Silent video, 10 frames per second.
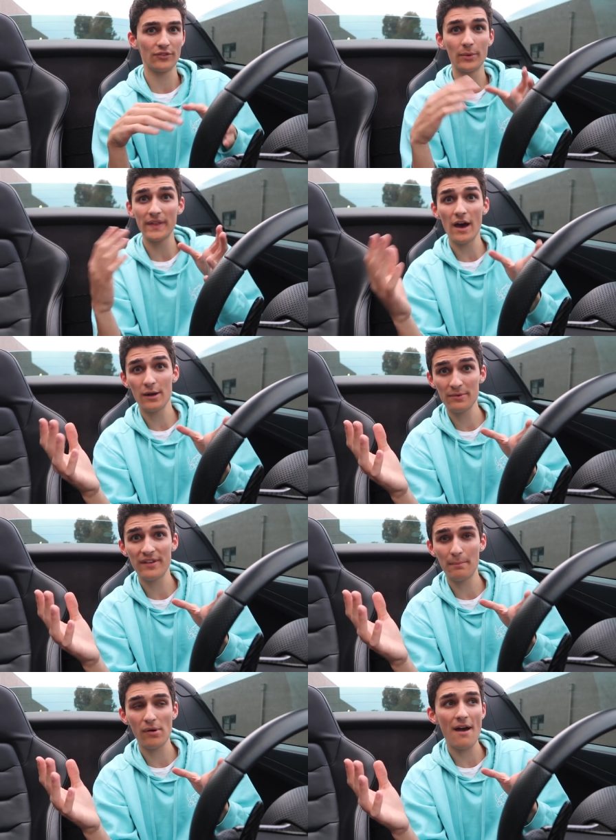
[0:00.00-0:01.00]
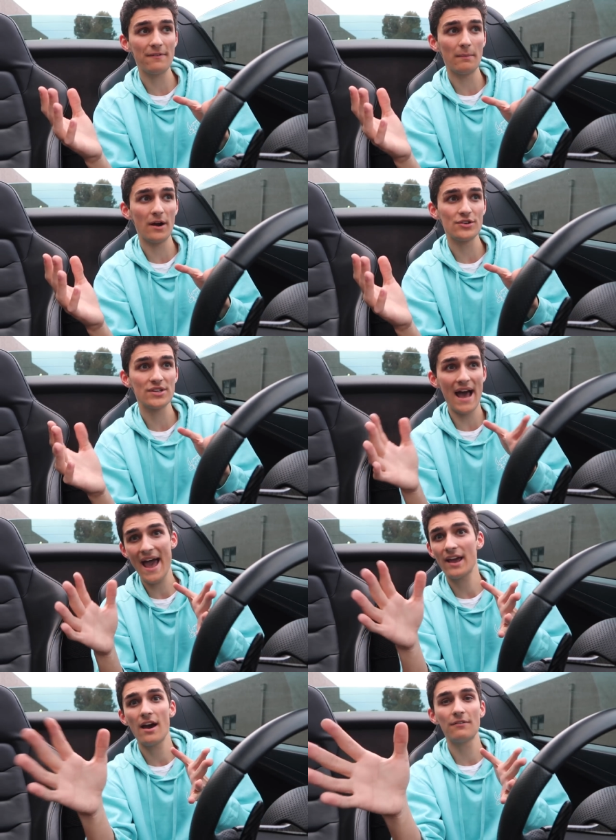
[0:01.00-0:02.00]
So with the 100% profit margin,
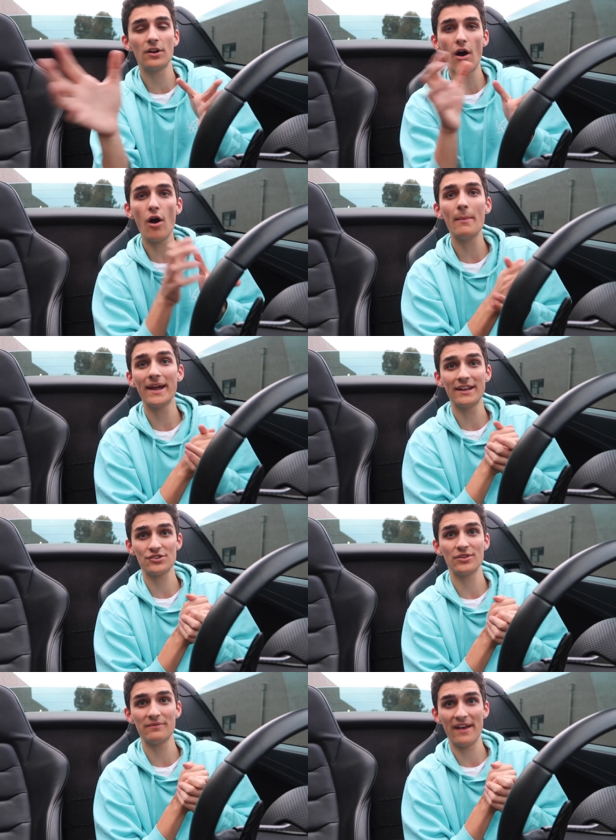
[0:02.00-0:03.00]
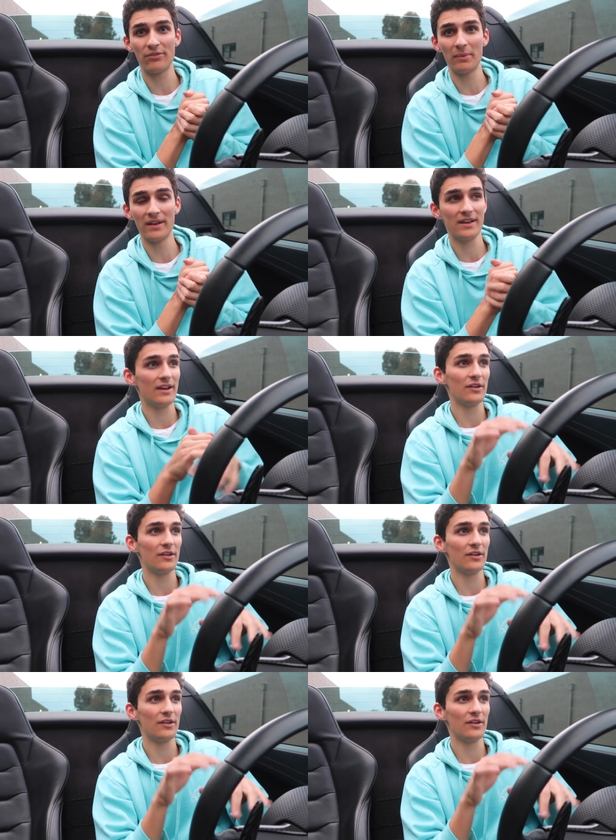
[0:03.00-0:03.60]
I covered all my initial investment.